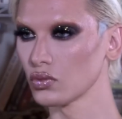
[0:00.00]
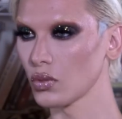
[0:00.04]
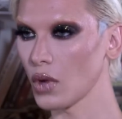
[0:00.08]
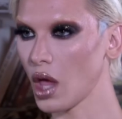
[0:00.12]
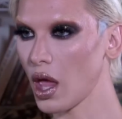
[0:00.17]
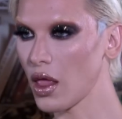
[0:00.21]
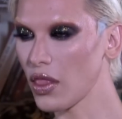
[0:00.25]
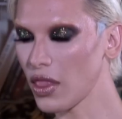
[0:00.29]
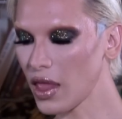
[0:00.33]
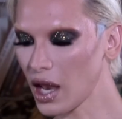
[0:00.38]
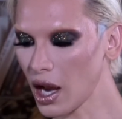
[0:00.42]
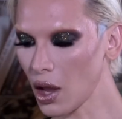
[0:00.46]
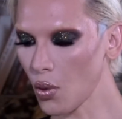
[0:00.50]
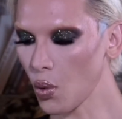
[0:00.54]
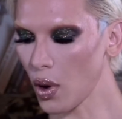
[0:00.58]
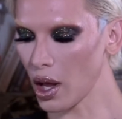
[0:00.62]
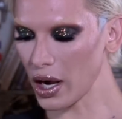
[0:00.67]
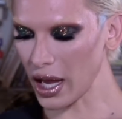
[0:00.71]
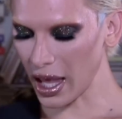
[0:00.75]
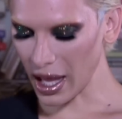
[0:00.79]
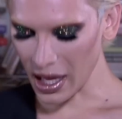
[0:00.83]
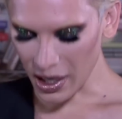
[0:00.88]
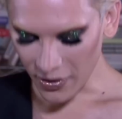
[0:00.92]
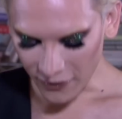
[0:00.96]
And then I want
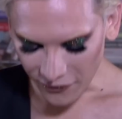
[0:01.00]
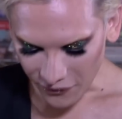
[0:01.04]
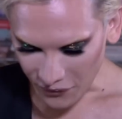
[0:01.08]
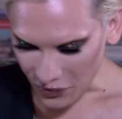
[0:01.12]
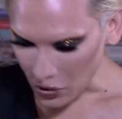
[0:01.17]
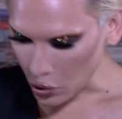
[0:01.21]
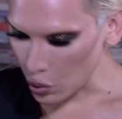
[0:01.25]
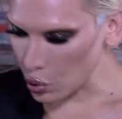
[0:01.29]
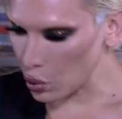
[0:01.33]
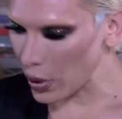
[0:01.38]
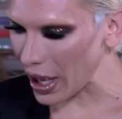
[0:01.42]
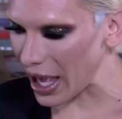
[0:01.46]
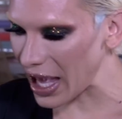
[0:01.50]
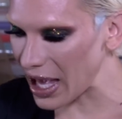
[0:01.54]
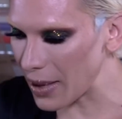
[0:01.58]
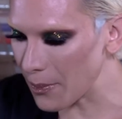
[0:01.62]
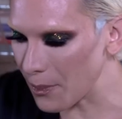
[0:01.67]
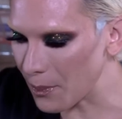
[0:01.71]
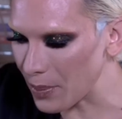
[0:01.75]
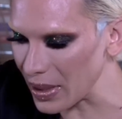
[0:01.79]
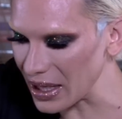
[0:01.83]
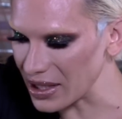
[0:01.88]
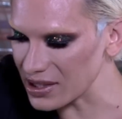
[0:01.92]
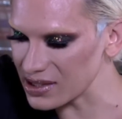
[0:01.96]
to add a few
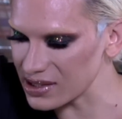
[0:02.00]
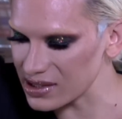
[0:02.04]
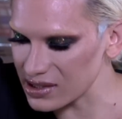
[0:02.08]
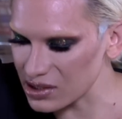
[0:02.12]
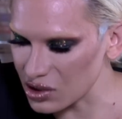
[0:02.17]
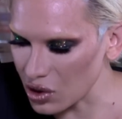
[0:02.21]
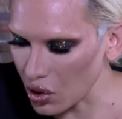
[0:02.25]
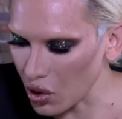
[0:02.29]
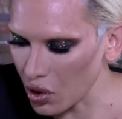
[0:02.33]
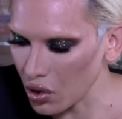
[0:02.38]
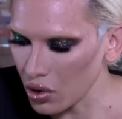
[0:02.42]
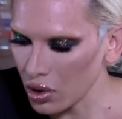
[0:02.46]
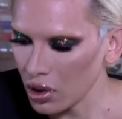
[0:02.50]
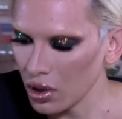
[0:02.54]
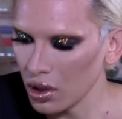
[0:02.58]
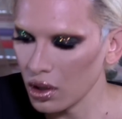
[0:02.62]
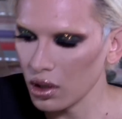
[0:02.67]
AB stone.